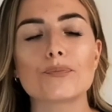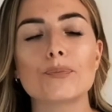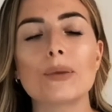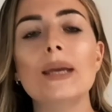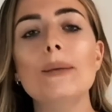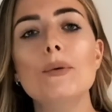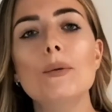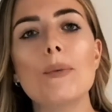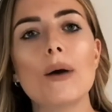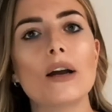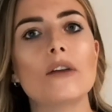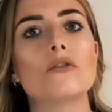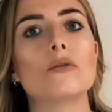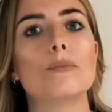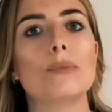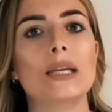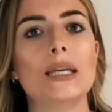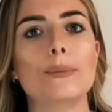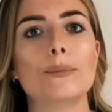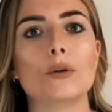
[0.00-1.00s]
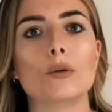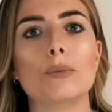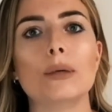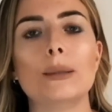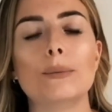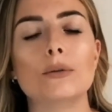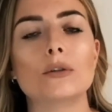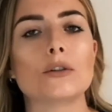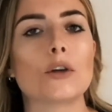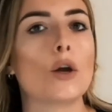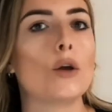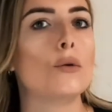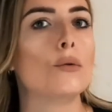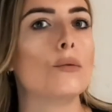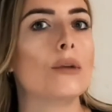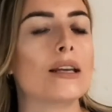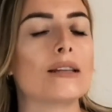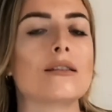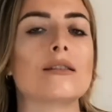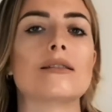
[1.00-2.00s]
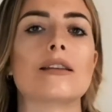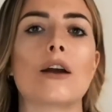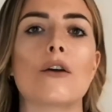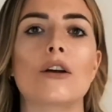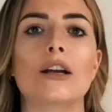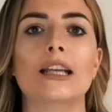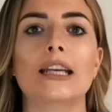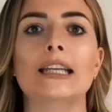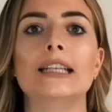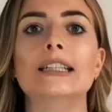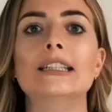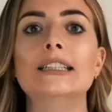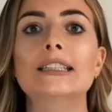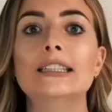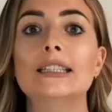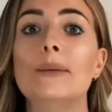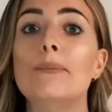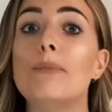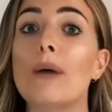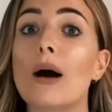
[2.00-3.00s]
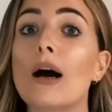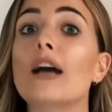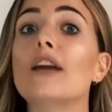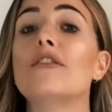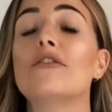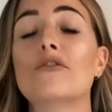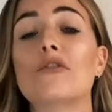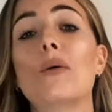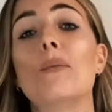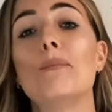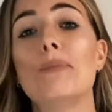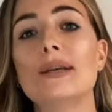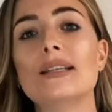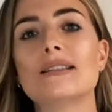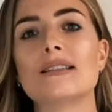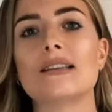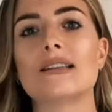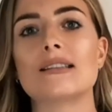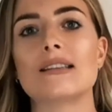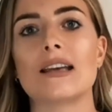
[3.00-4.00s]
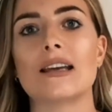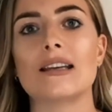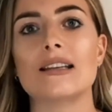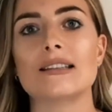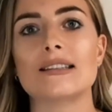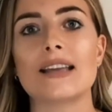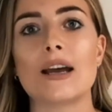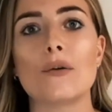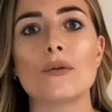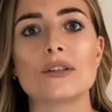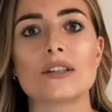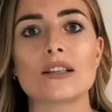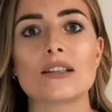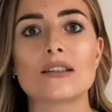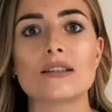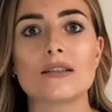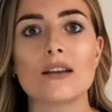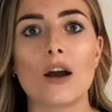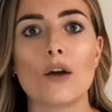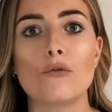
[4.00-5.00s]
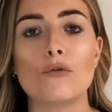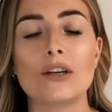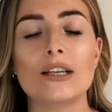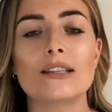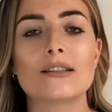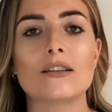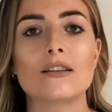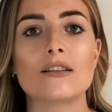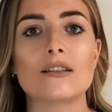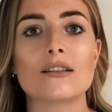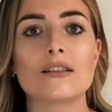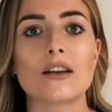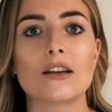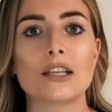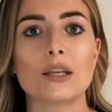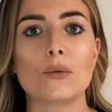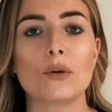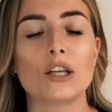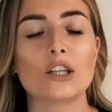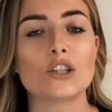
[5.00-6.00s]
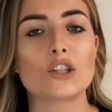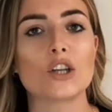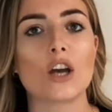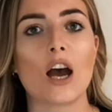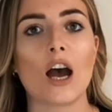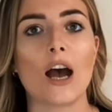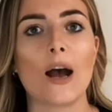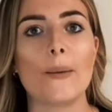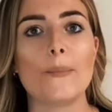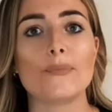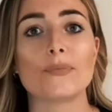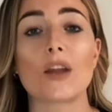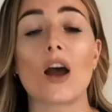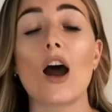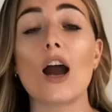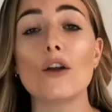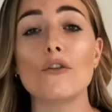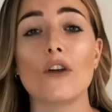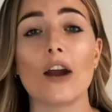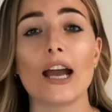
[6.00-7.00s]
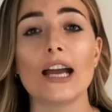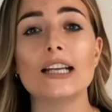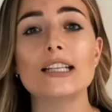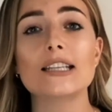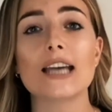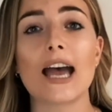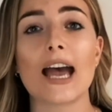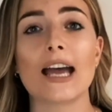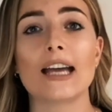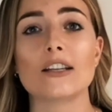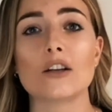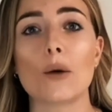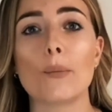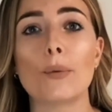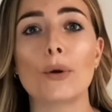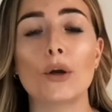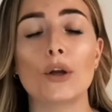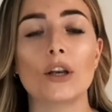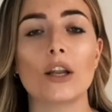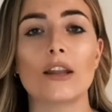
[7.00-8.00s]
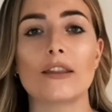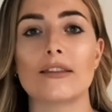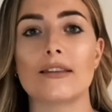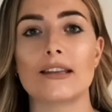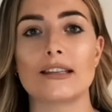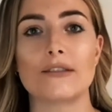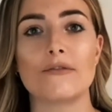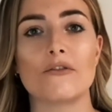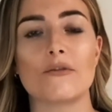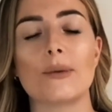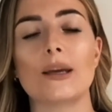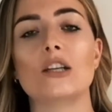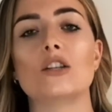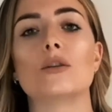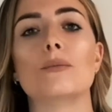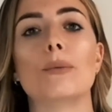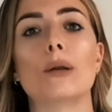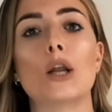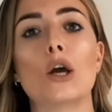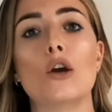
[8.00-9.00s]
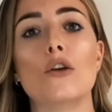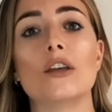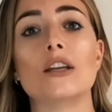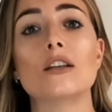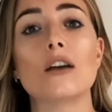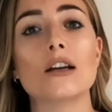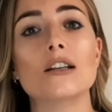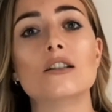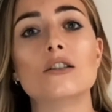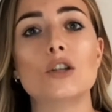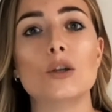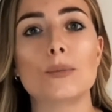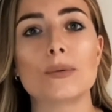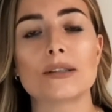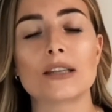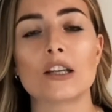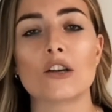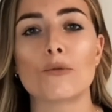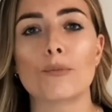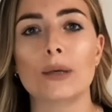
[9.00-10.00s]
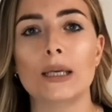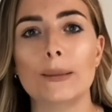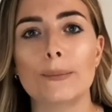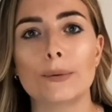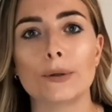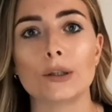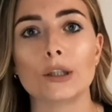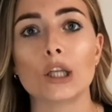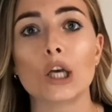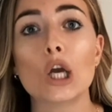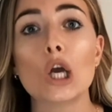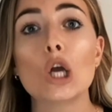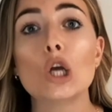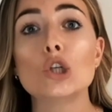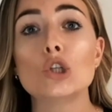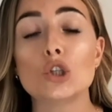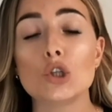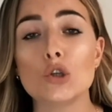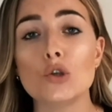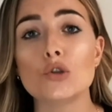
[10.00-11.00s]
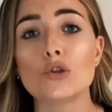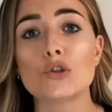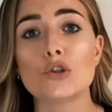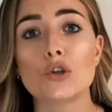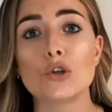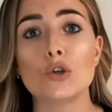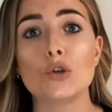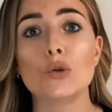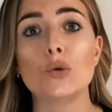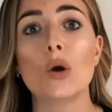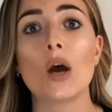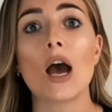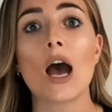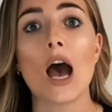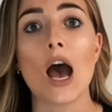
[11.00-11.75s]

People buy from people. People don't necessarily buy from businesses. There was a recent study which I read, and I'll put this information below, that 92% of people choose to